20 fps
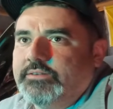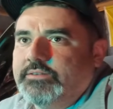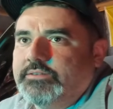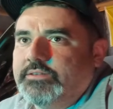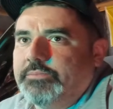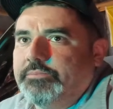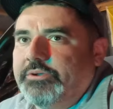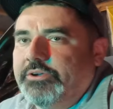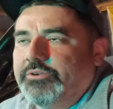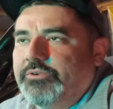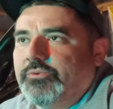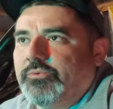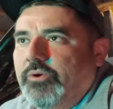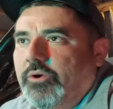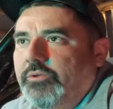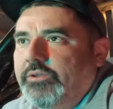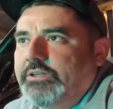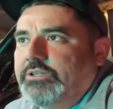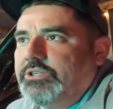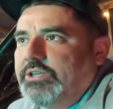To build a
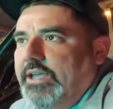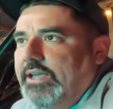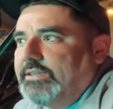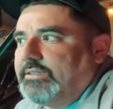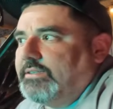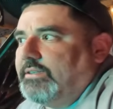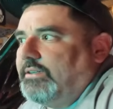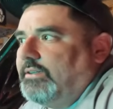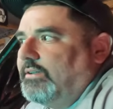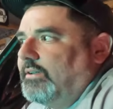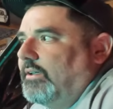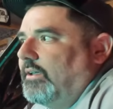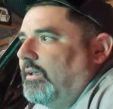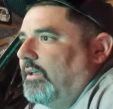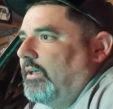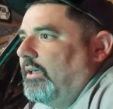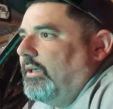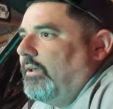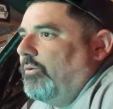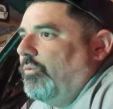rolling chassis
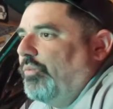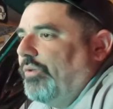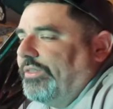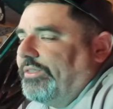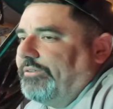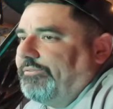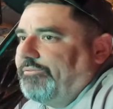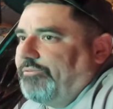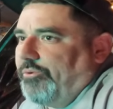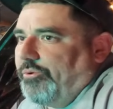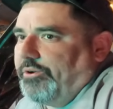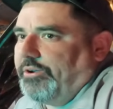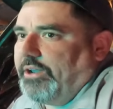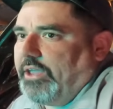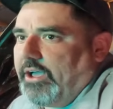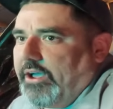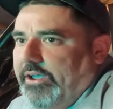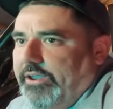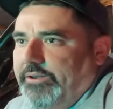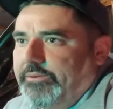with the Ford
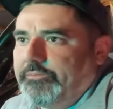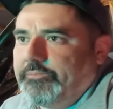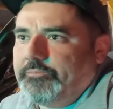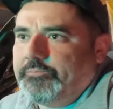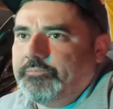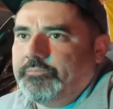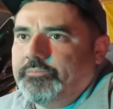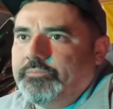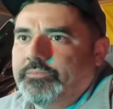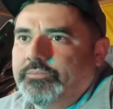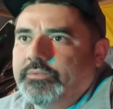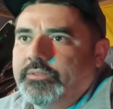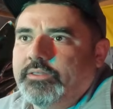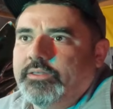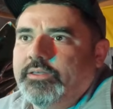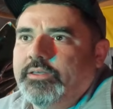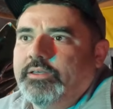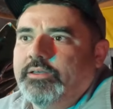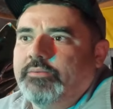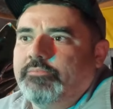9
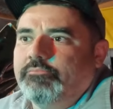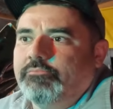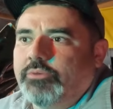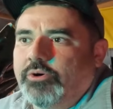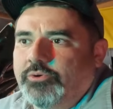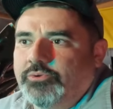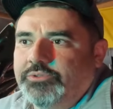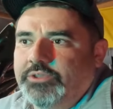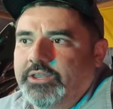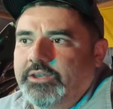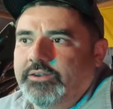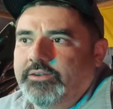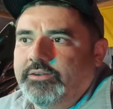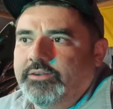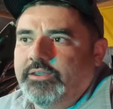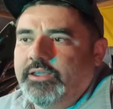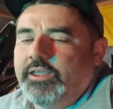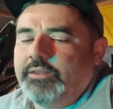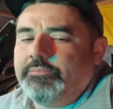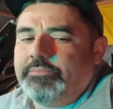molded
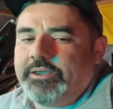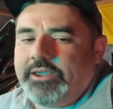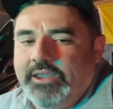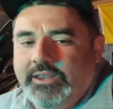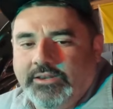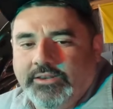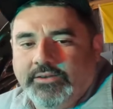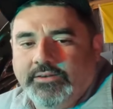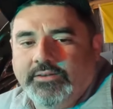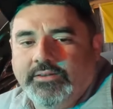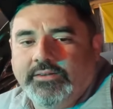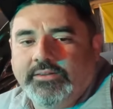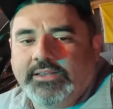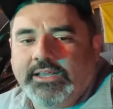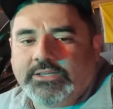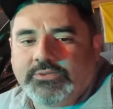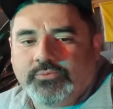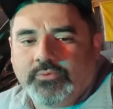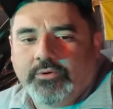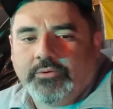and painted,
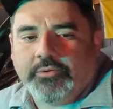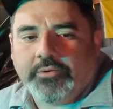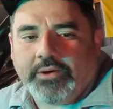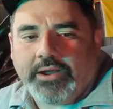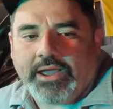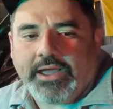that's where we're